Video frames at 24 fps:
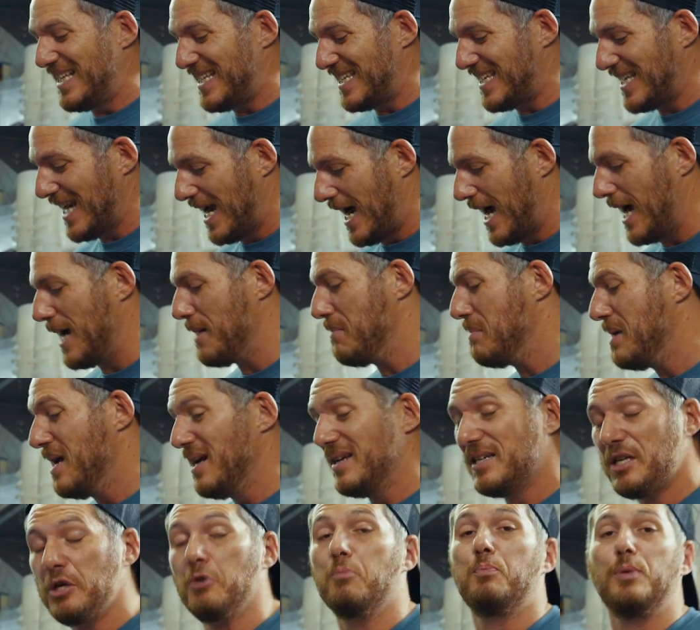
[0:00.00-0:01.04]
It's time
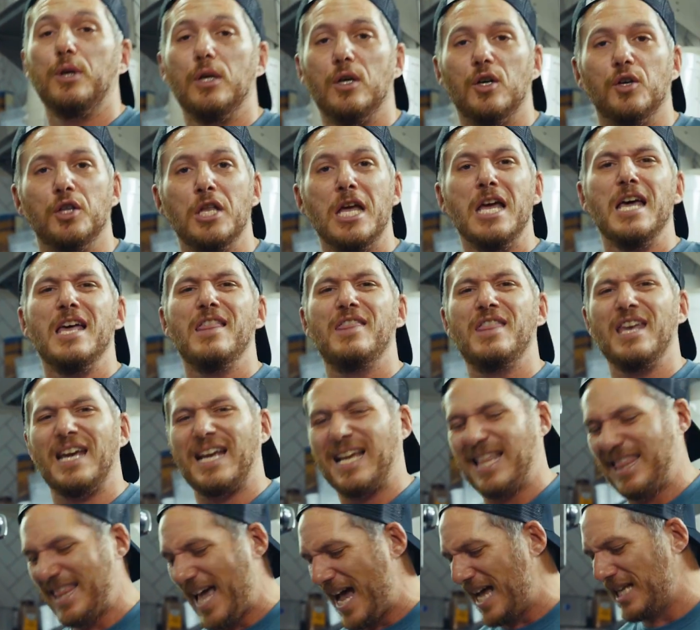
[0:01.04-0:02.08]
to build
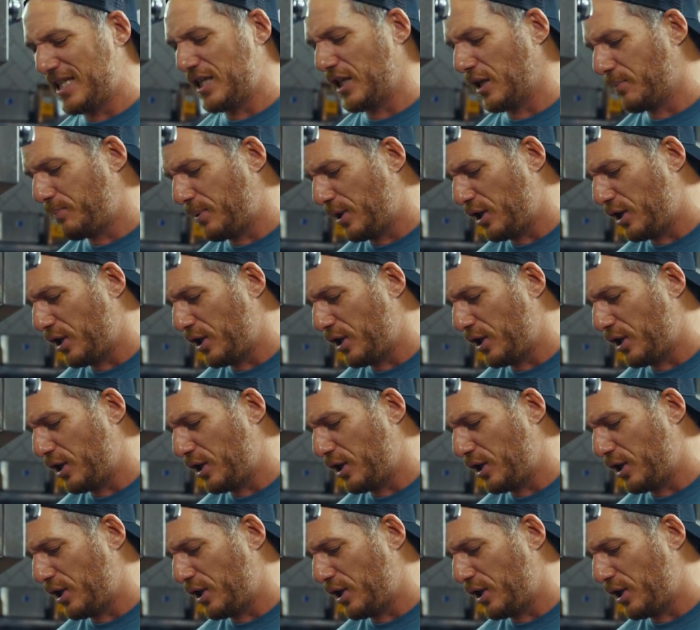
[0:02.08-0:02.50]
the classic